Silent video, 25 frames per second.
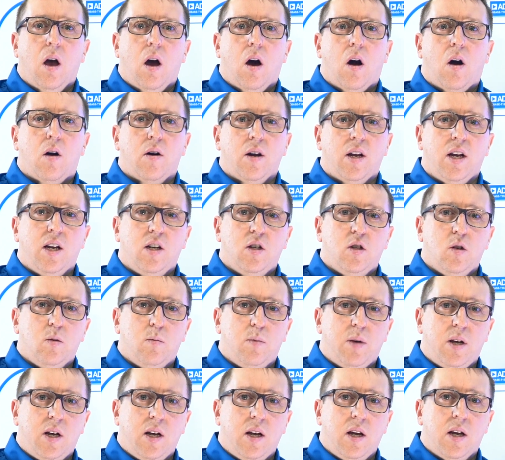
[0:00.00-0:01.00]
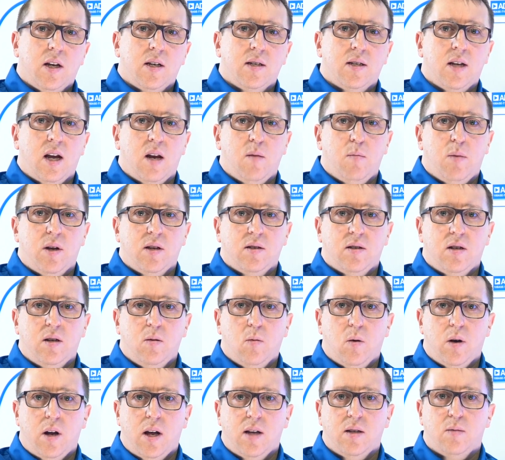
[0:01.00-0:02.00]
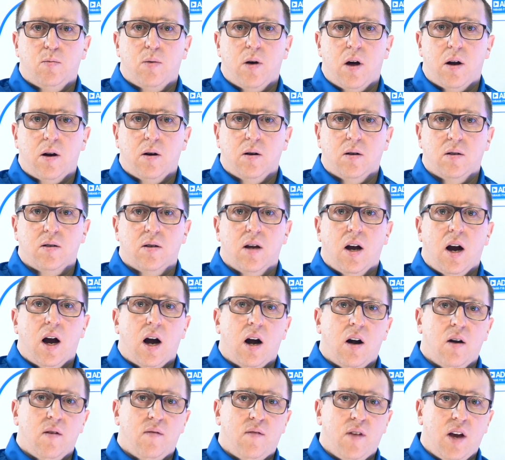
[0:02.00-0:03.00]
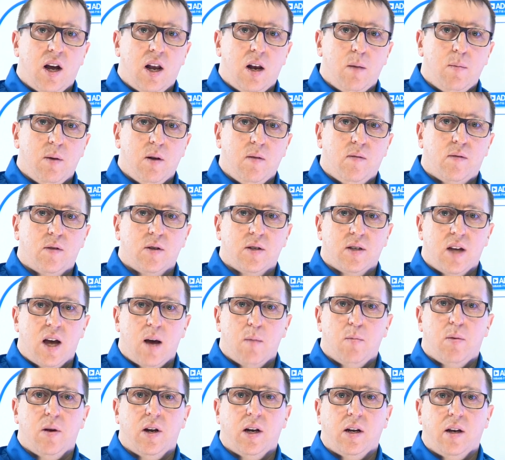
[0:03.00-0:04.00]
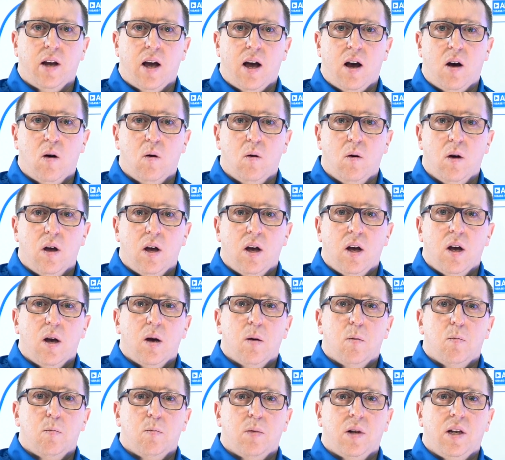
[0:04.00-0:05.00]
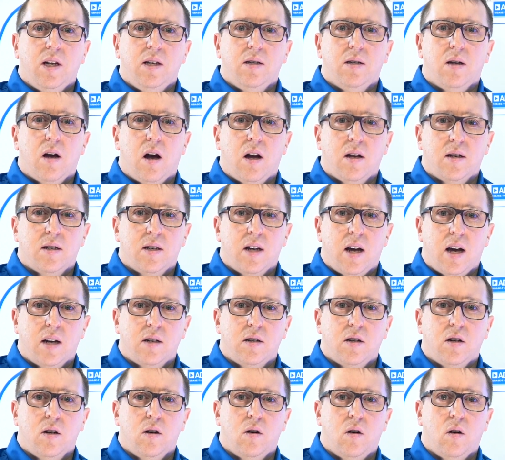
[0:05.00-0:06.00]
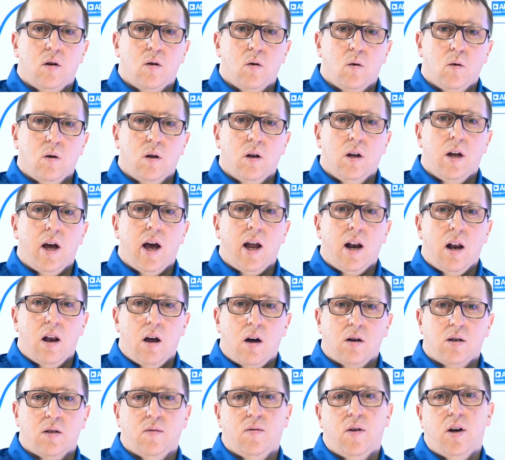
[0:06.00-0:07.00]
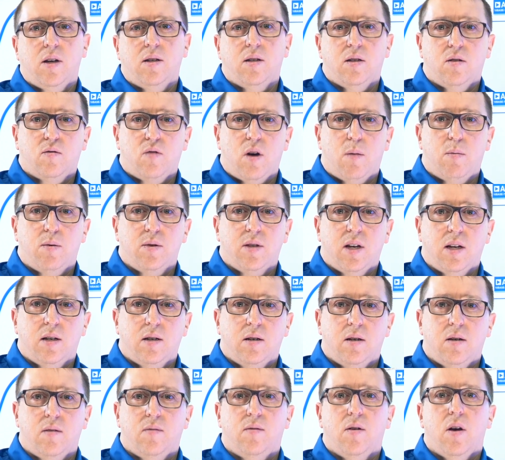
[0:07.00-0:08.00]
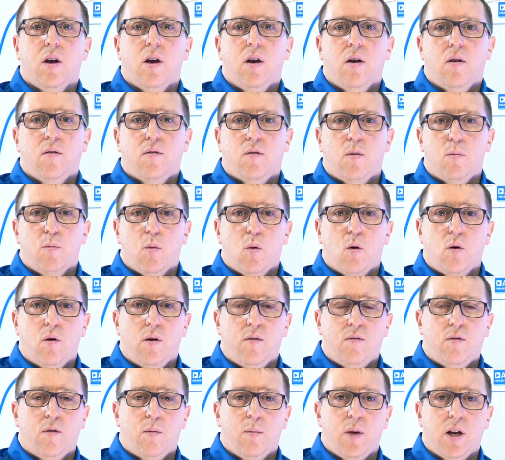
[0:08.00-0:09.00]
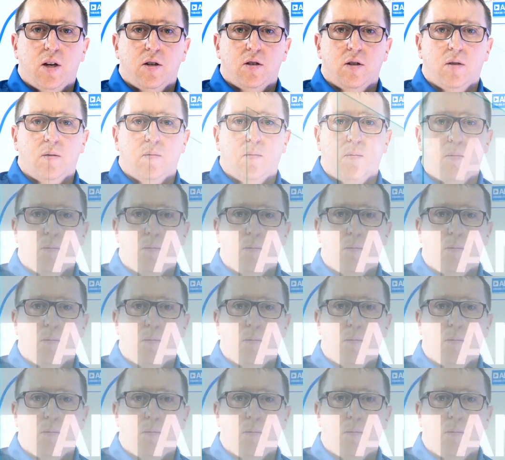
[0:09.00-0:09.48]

Our E2B 10BASE-T1S products are available for sampling now. Please contact your local analog devices representative for more information.